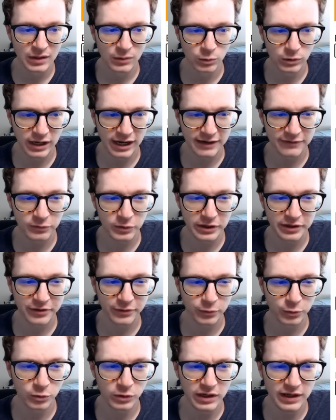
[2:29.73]
We're halfway
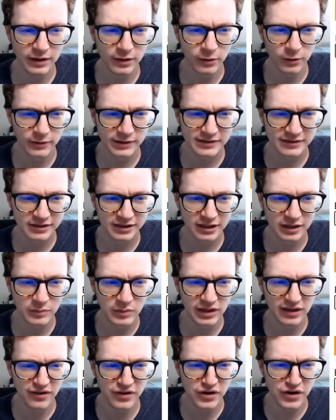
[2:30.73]
through here. It's going to
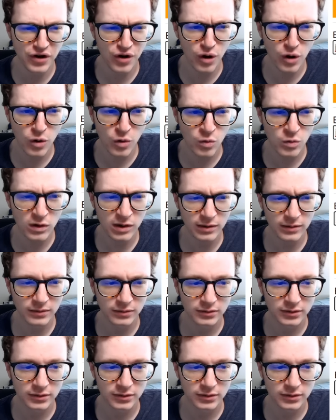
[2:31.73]
be a no